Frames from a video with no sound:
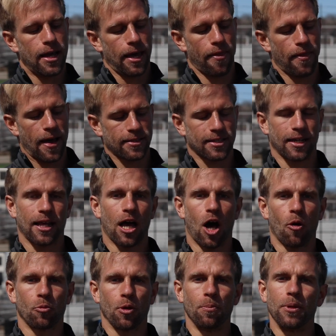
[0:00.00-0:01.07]
and that's gonna
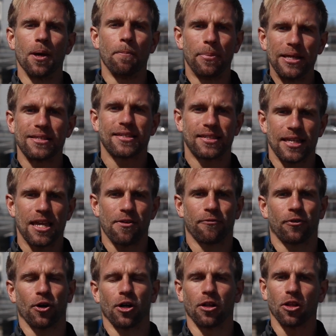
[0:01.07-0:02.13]
help you be a bit
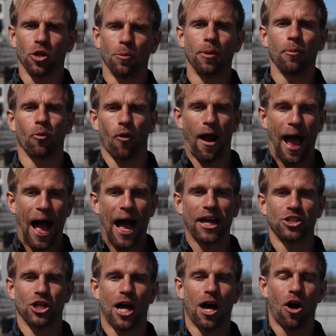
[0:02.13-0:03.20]
safer and a little bit more
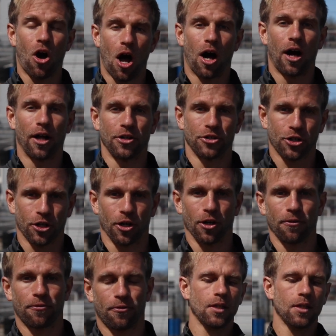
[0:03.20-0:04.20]
agile on turf.